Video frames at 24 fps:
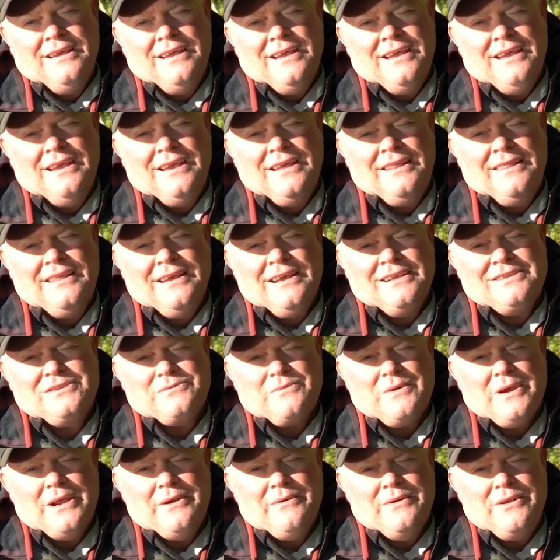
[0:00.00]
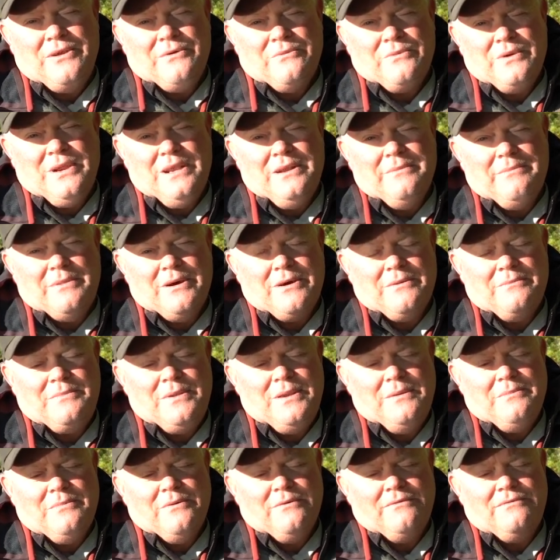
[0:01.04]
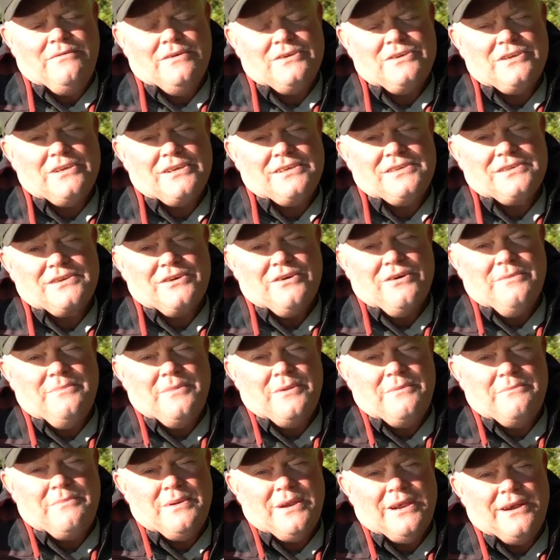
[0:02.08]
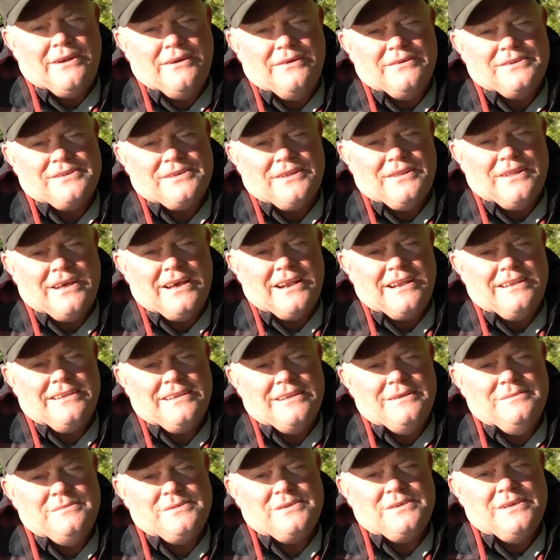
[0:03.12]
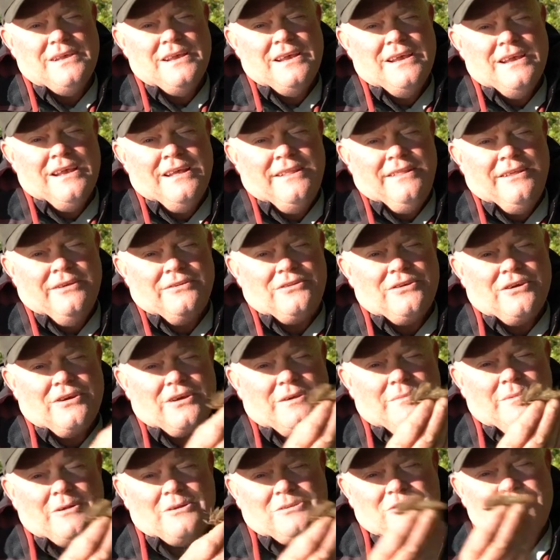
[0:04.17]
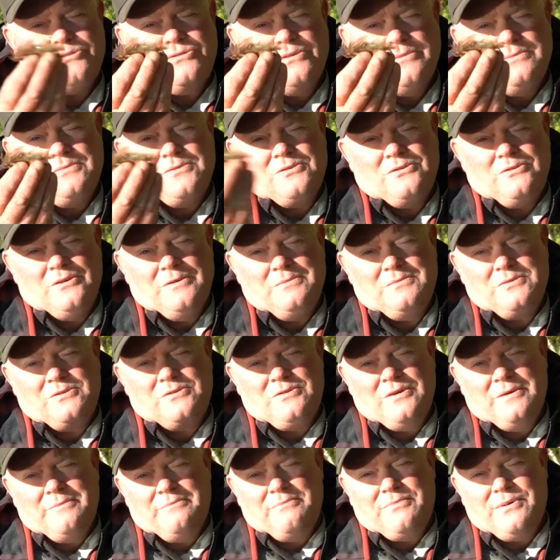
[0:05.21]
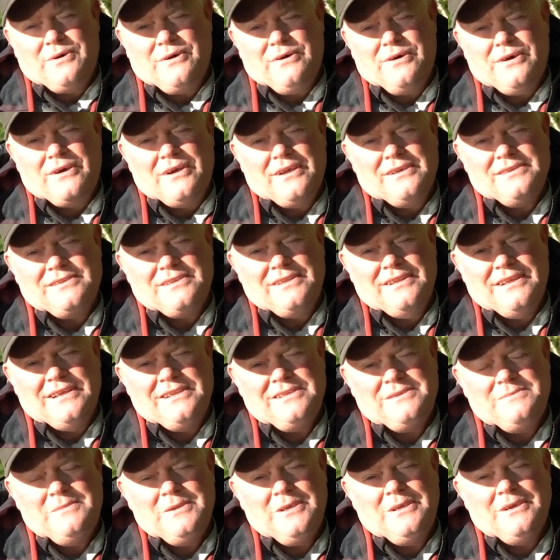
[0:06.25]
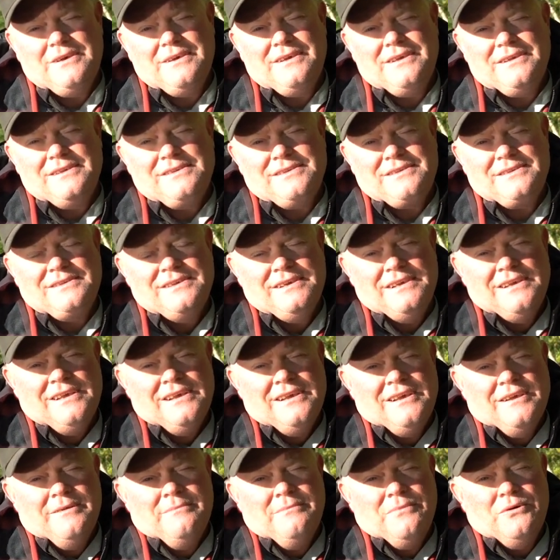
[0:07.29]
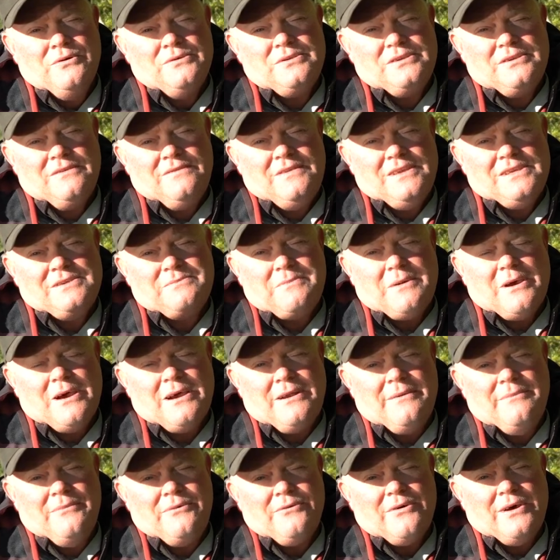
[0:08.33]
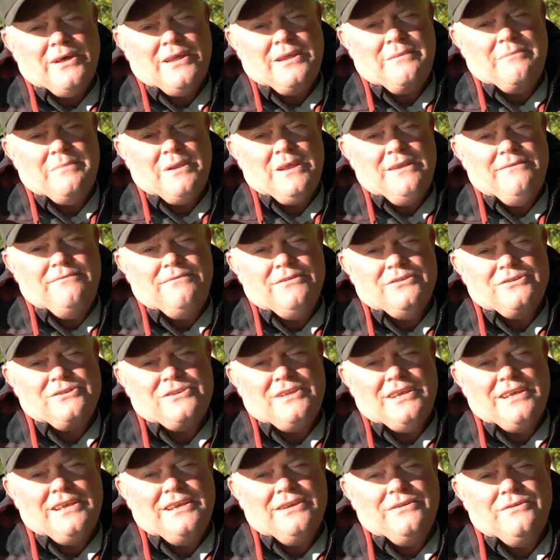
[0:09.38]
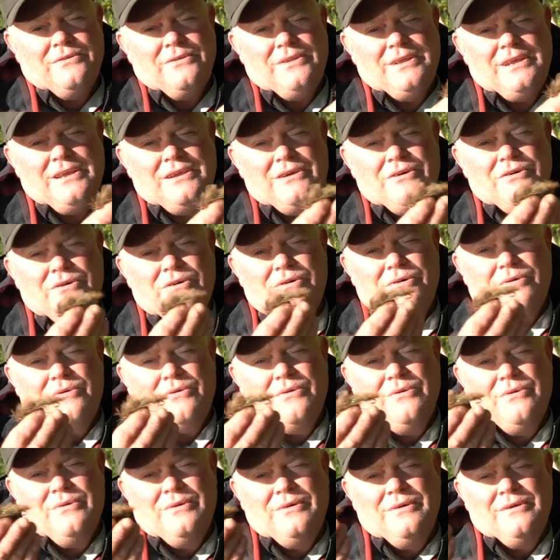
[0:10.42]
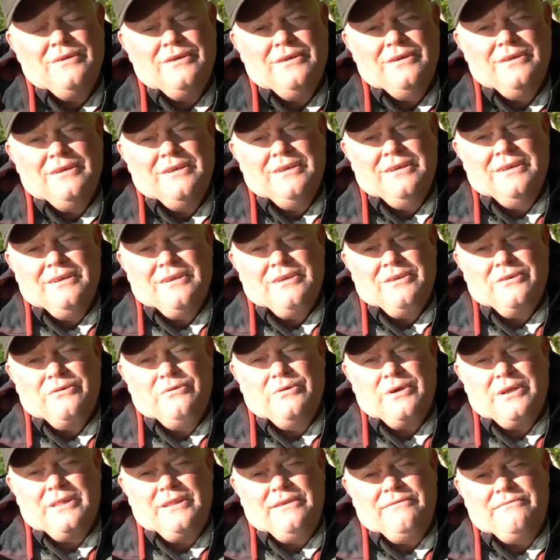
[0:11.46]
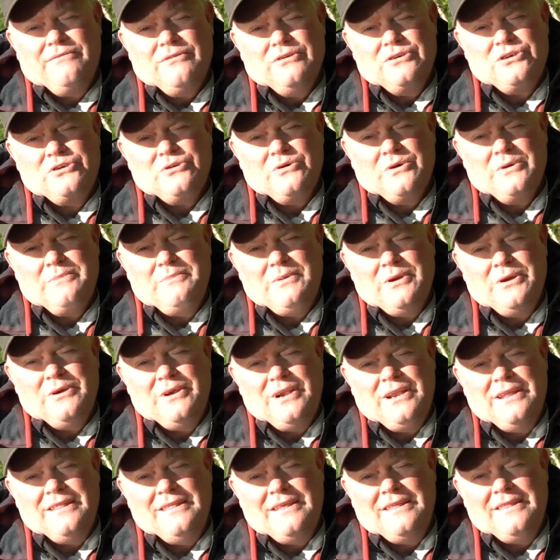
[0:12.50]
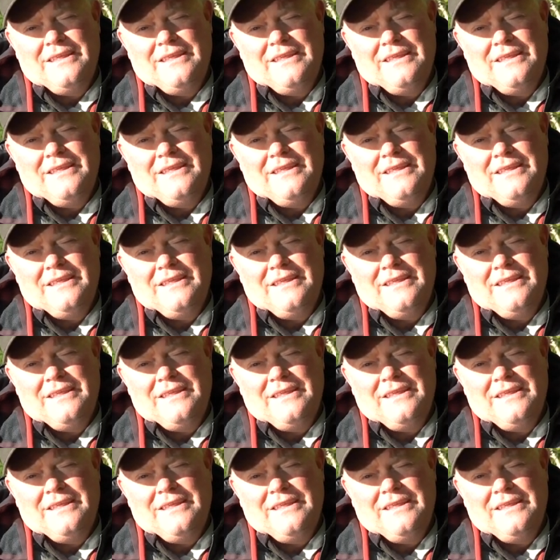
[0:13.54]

and that's why when you read about people fishing sculpin patterns a lot of times they'll talk about strip strip strip pause and that's because most of these bottom dwelling baitfish they can only go quickly for a short period and